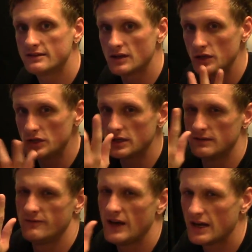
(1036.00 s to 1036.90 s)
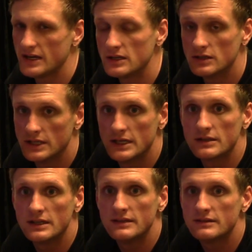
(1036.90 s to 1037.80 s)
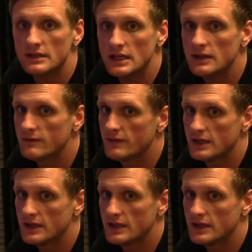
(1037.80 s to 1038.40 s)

And so you can very clearly see if